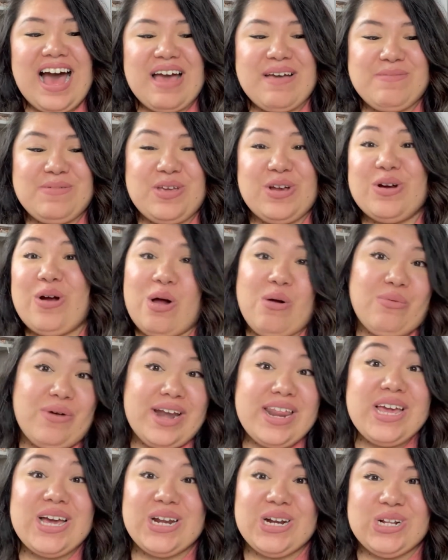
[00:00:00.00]
You're
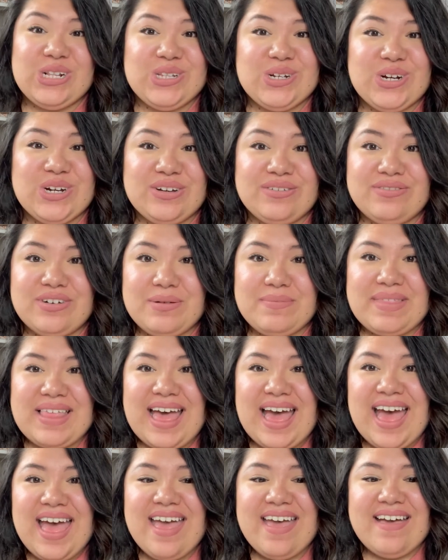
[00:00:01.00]
already gonna learn from
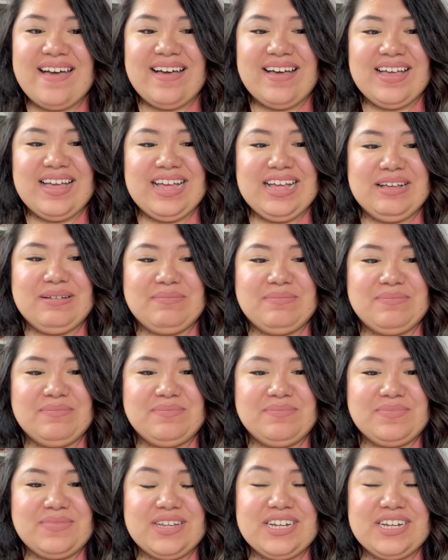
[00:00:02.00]
that. The